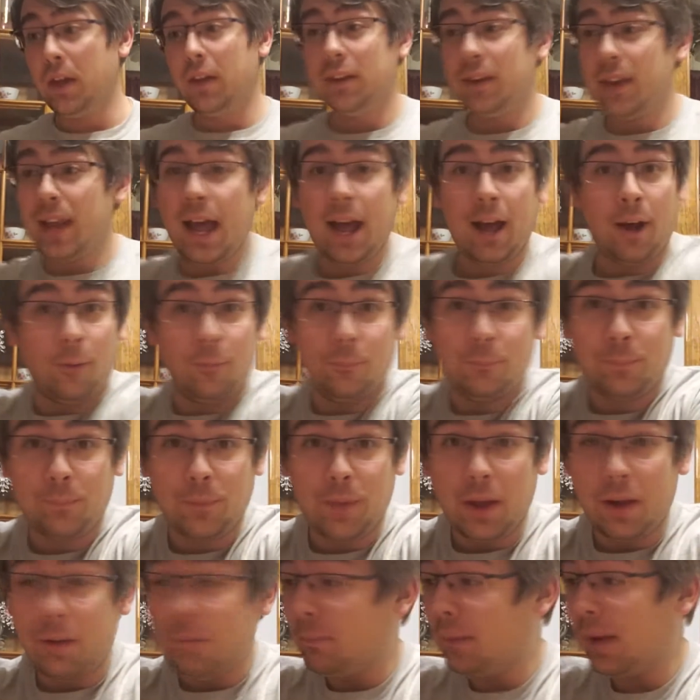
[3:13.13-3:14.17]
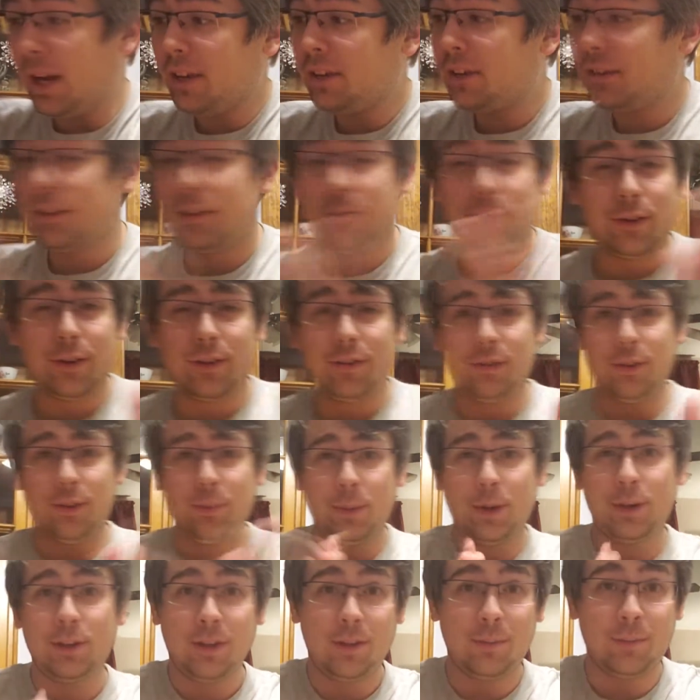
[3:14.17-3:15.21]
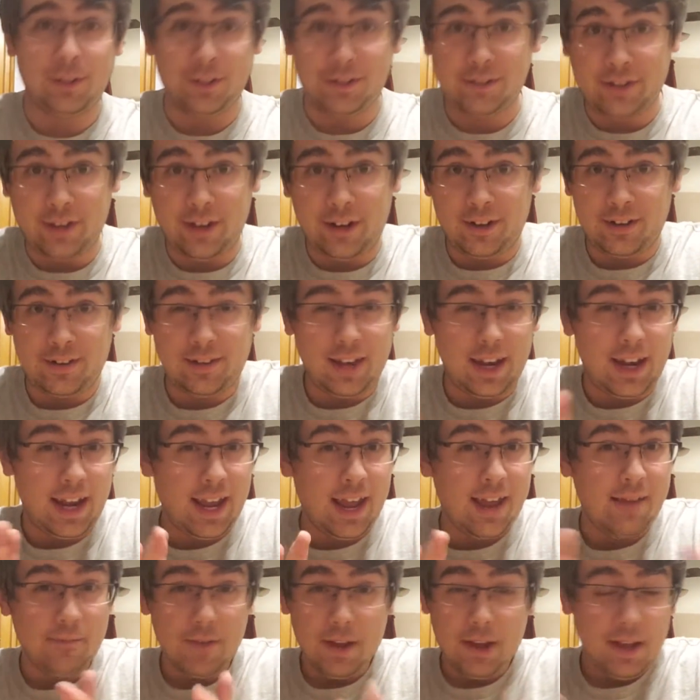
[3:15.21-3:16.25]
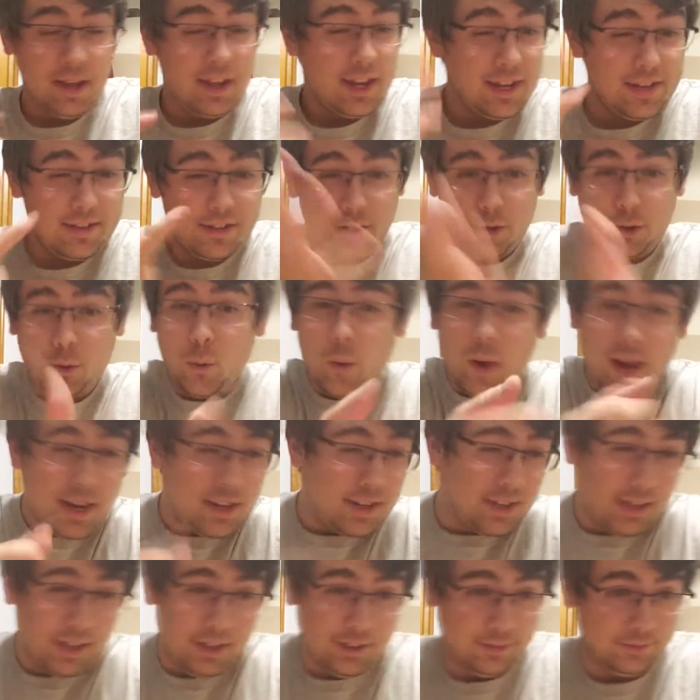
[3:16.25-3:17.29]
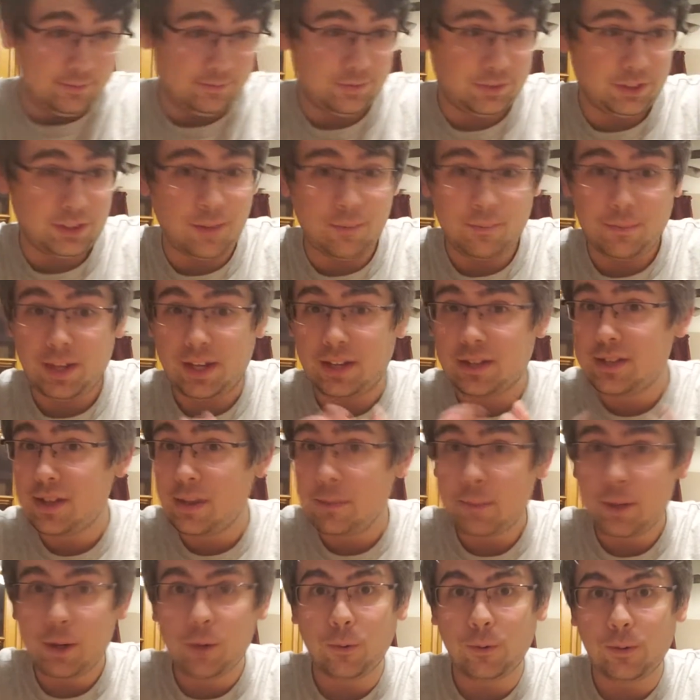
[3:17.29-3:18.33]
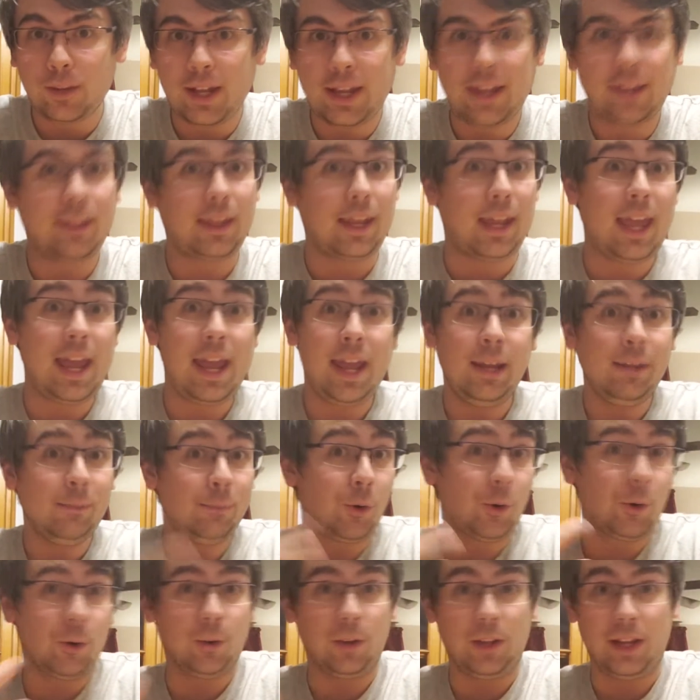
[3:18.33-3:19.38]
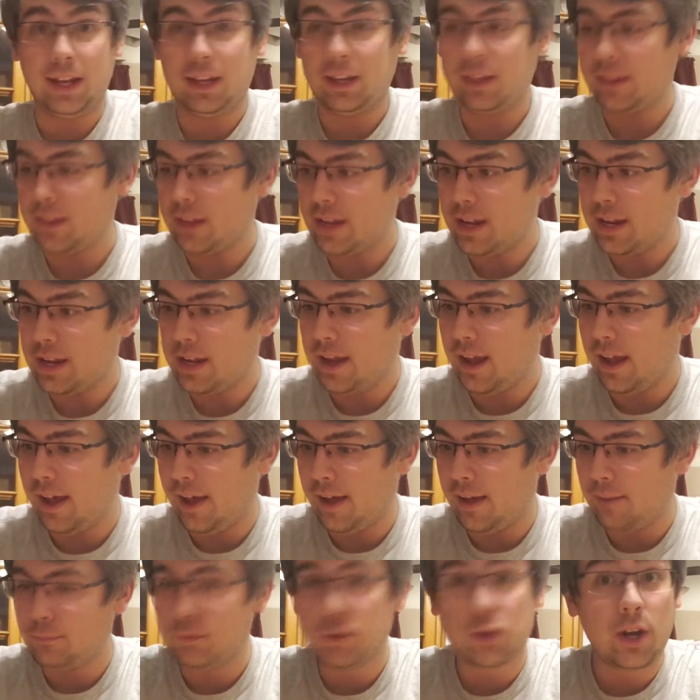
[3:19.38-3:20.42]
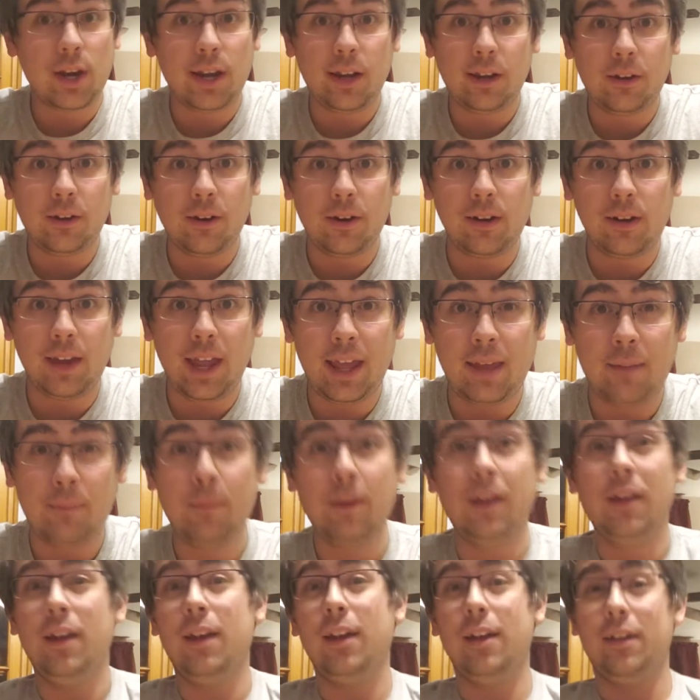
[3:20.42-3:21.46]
Now, my delivery from the Pokemon Center today isn't quite something typical like the game or like the uh, trading card game.